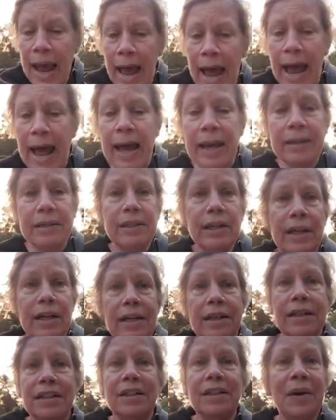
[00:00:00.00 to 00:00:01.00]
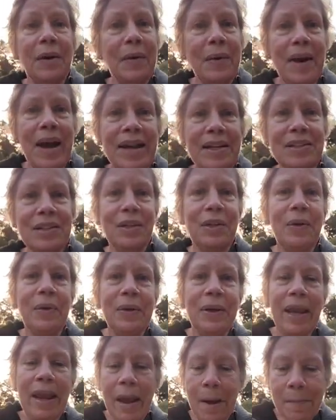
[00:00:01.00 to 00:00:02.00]
and you know, and to go
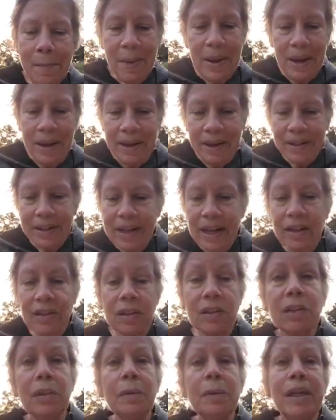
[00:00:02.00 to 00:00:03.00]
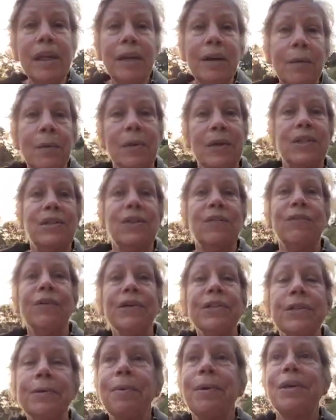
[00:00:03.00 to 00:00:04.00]
camping. Now, Louie was the
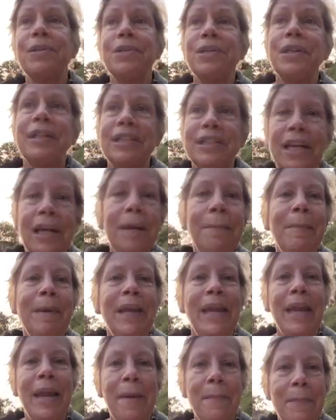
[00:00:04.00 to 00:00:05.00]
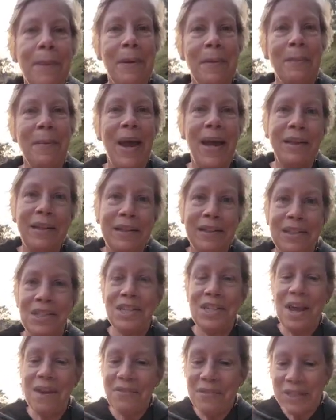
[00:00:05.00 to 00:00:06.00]
first person to take me camping back in the
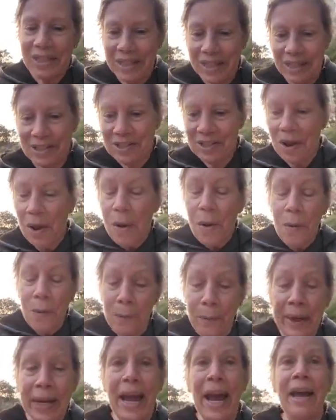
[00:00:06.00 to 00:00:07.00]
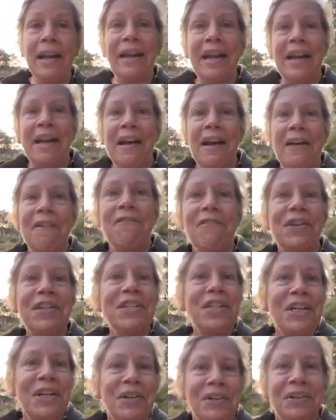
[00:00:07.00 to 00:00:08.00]
70s. We had a
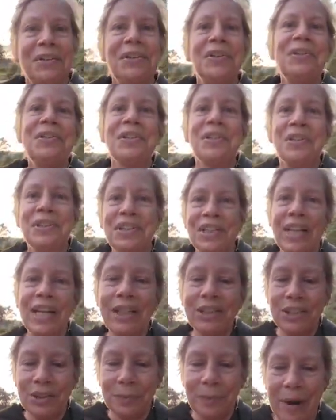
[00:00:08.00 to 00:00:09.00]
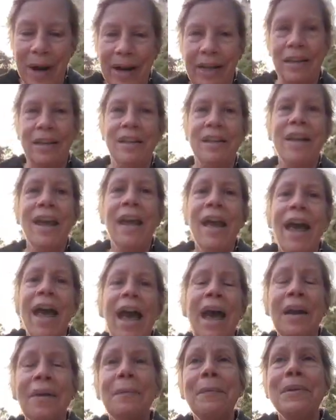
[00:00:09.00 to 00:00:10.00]
Vista Cruiser station wagon,
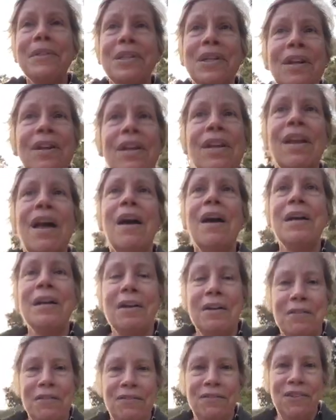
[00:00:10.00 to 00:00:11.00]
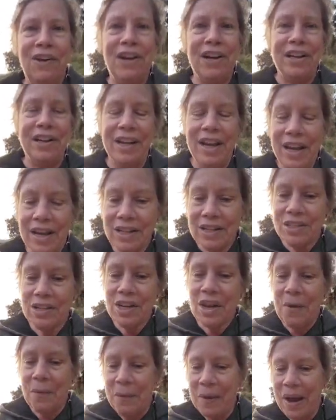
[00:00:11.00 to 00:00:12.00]
and it was a lot of fun.
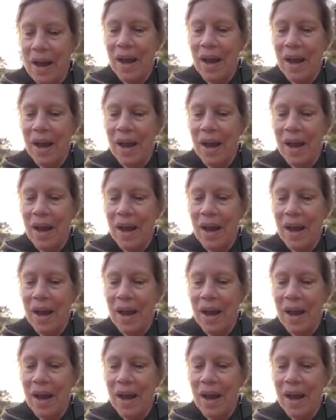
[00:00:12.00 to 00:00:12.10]
So,